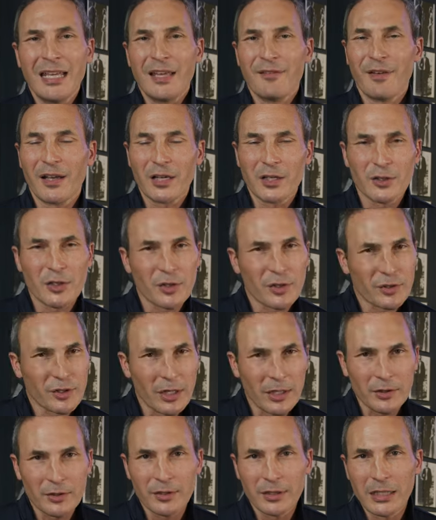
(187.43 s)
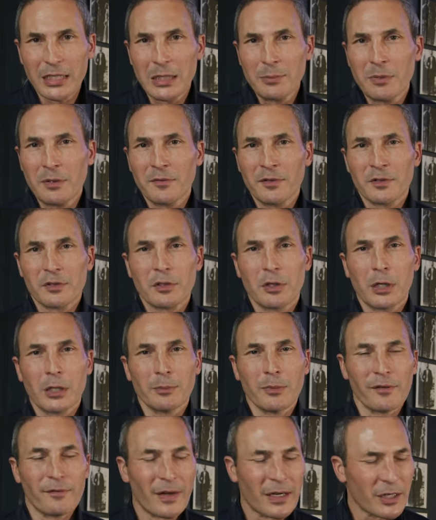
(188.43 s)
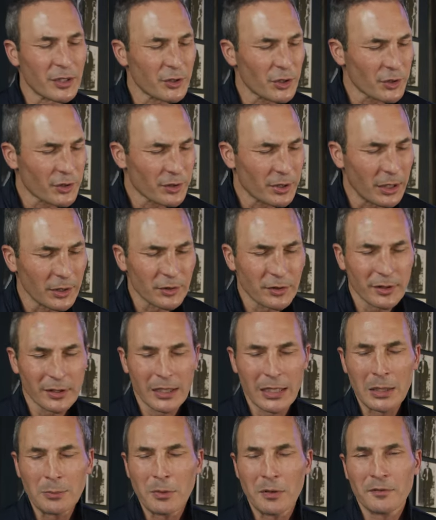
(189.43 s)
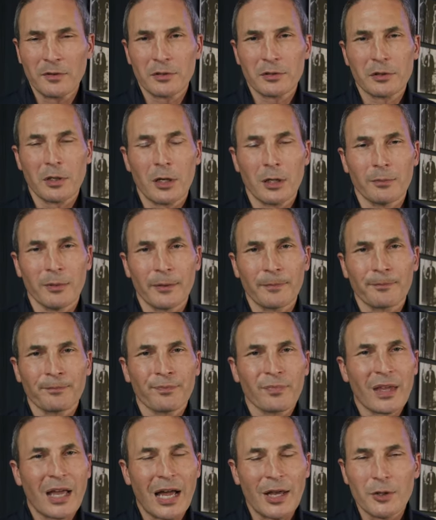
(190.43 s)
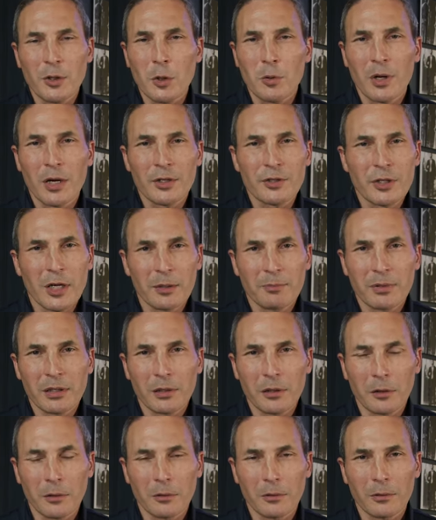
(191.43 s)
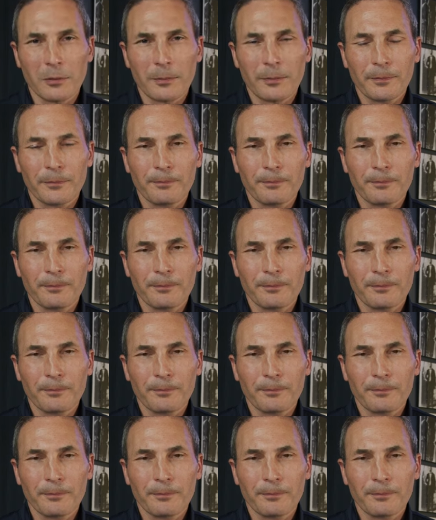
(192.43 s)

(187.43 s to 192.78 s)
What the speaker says: if I could just touch the hem of his garment, if I could just touch the hem of his garment, I know I shall be whole.